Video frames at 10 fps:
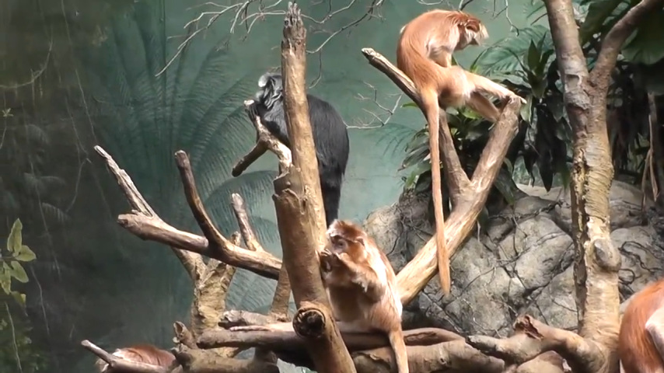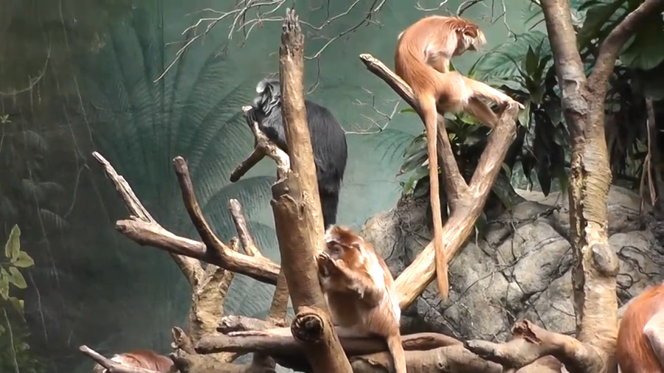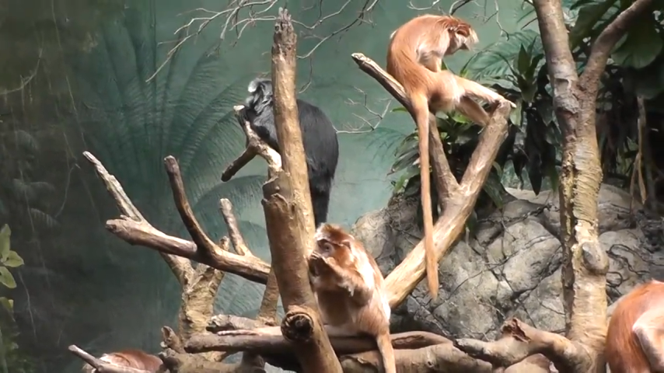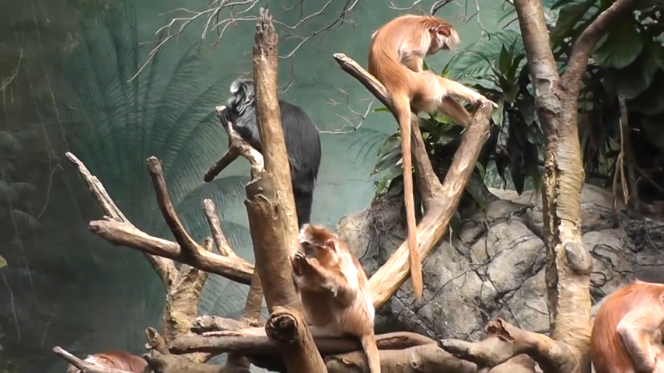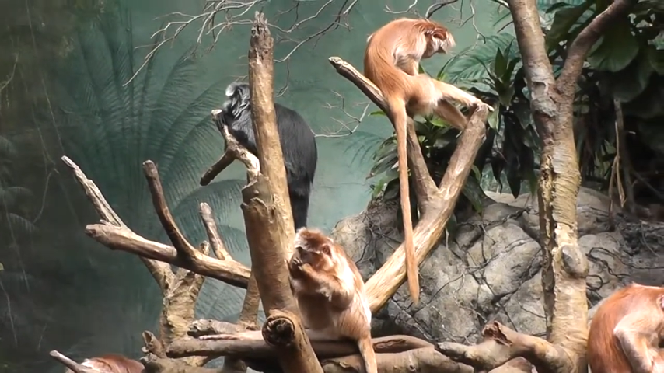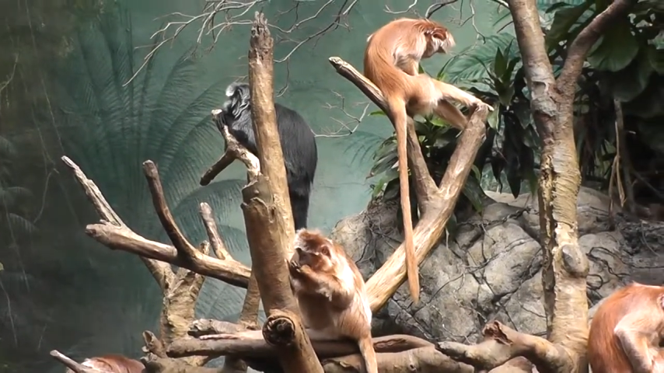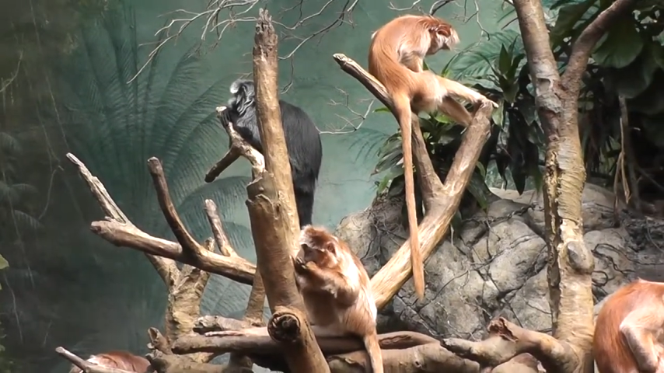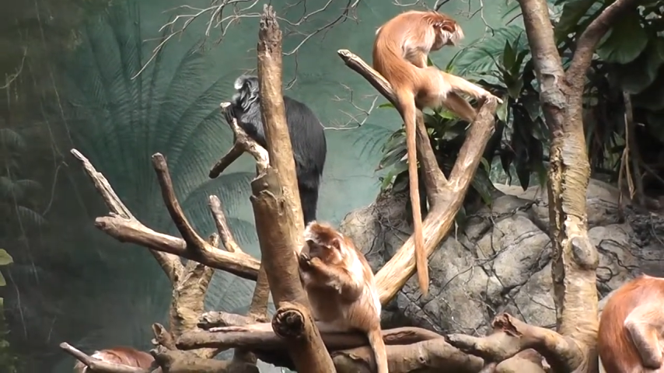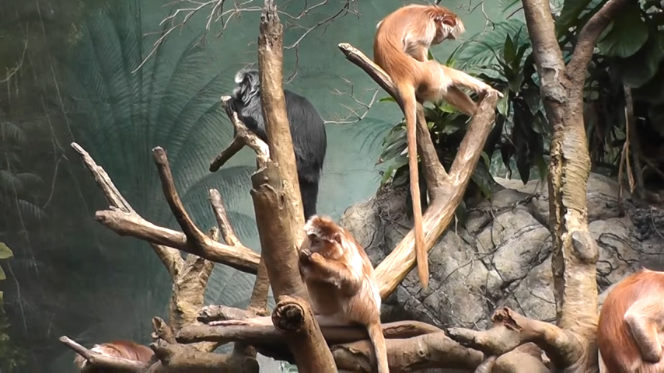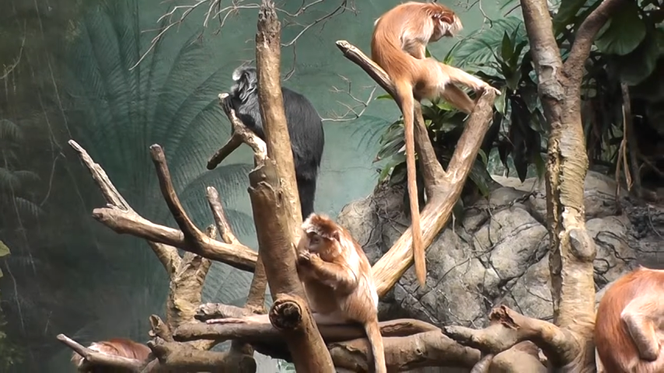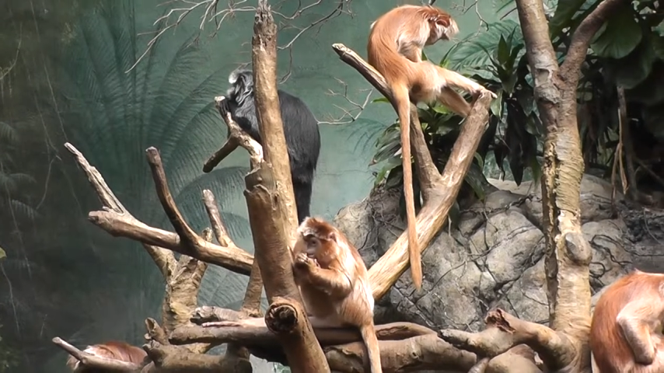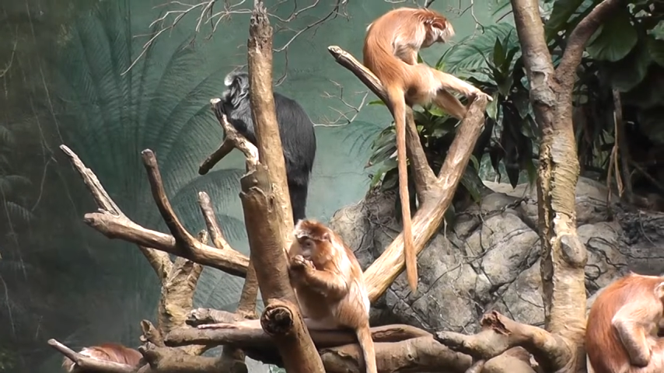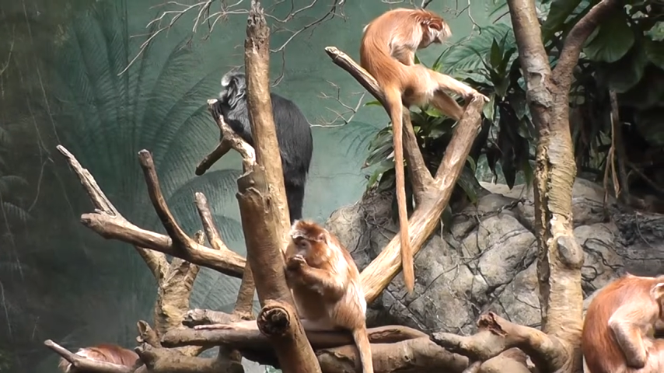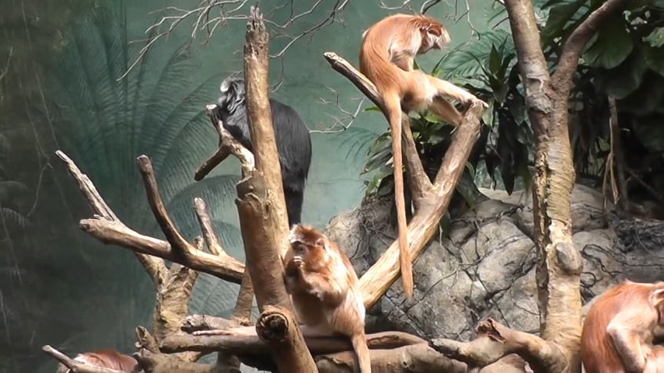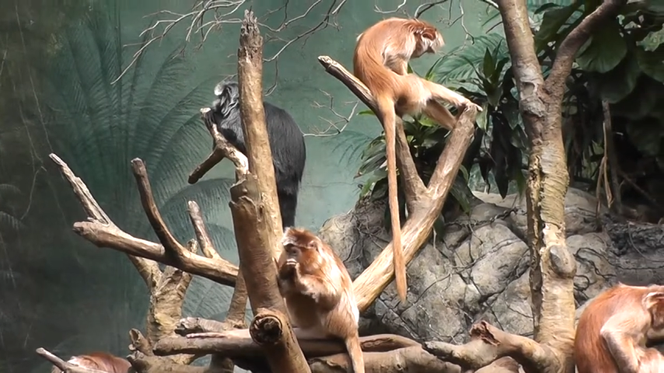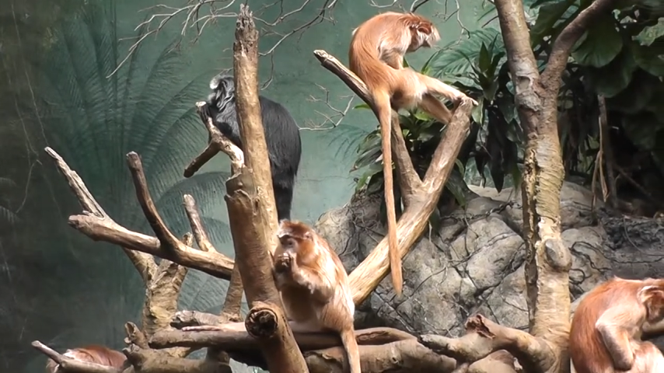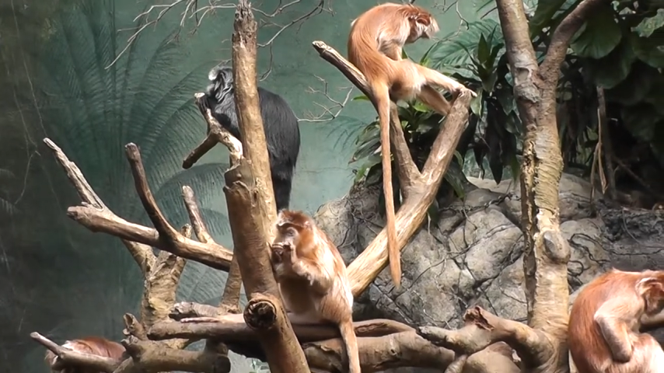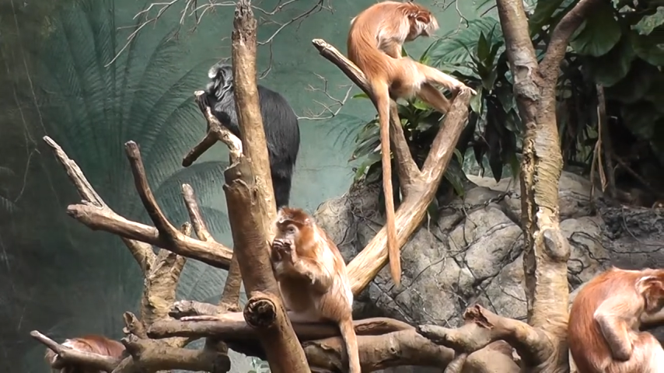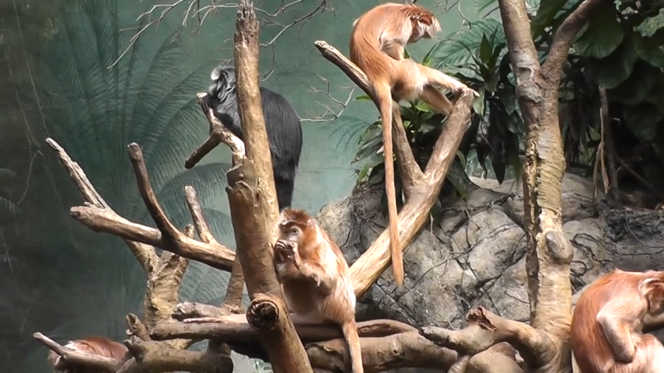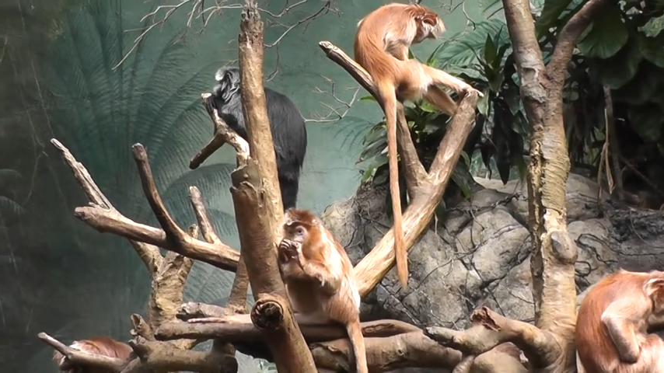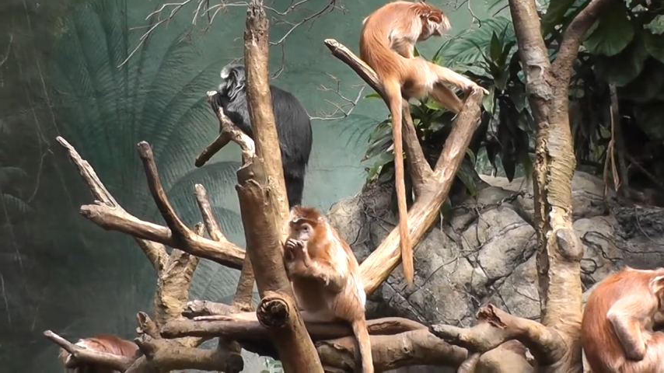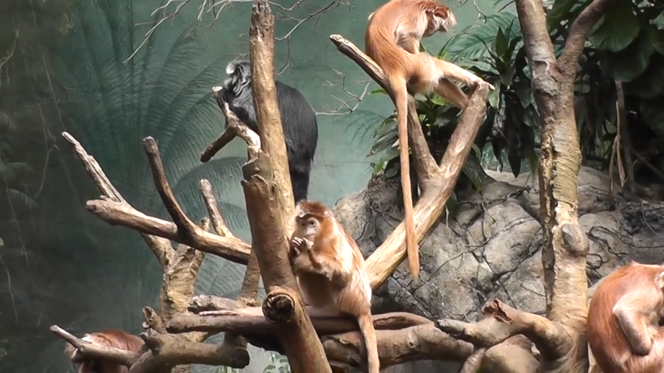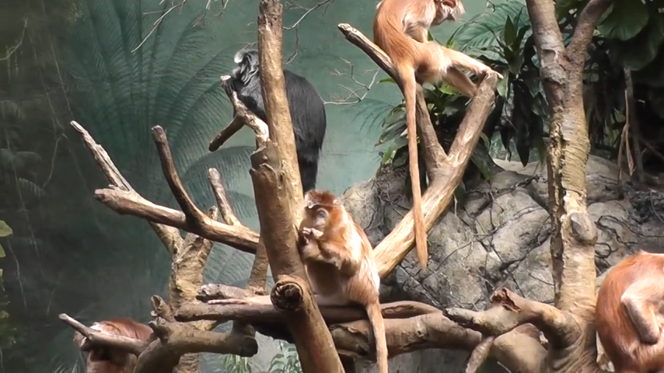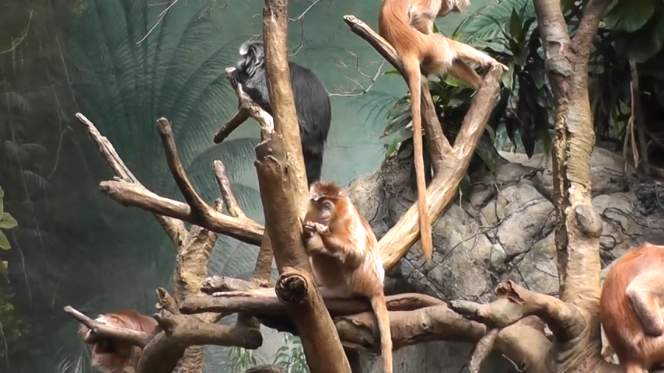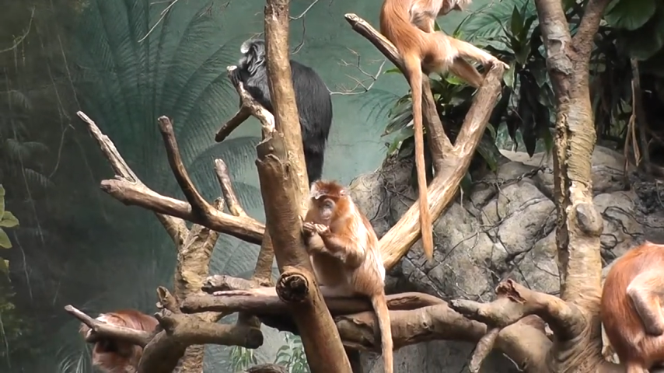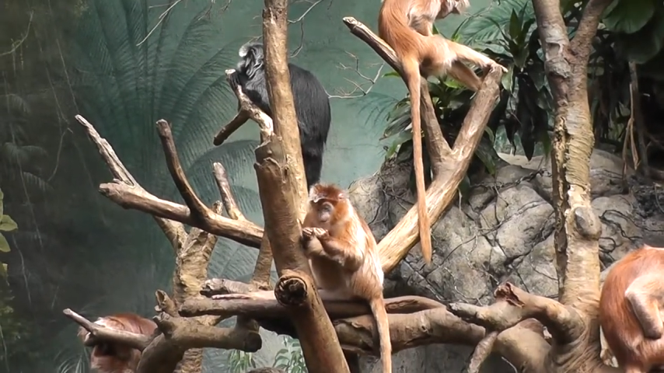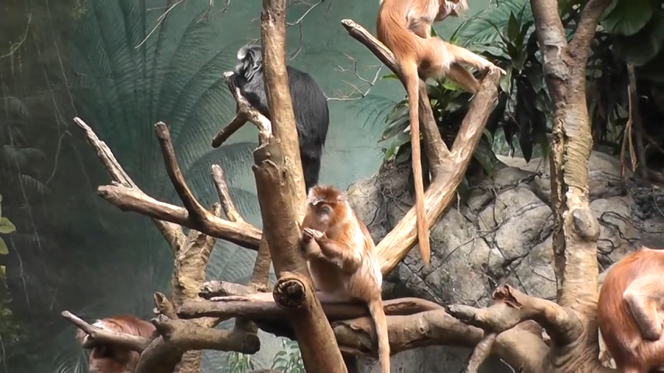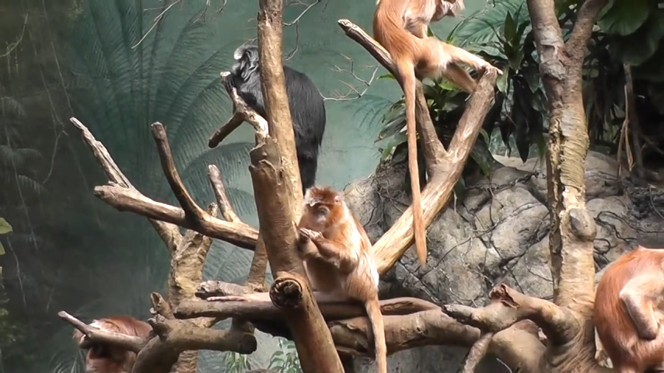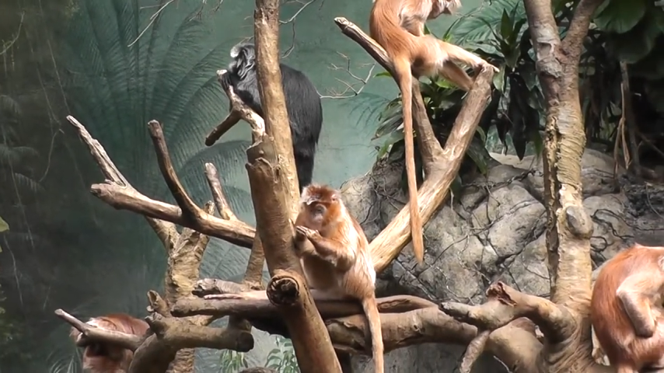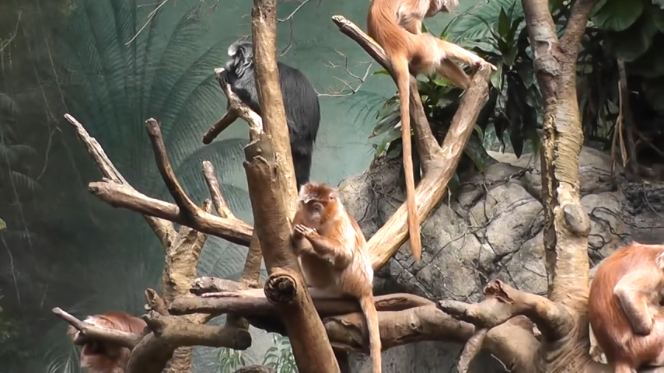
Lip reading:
[unreadable: no face in view]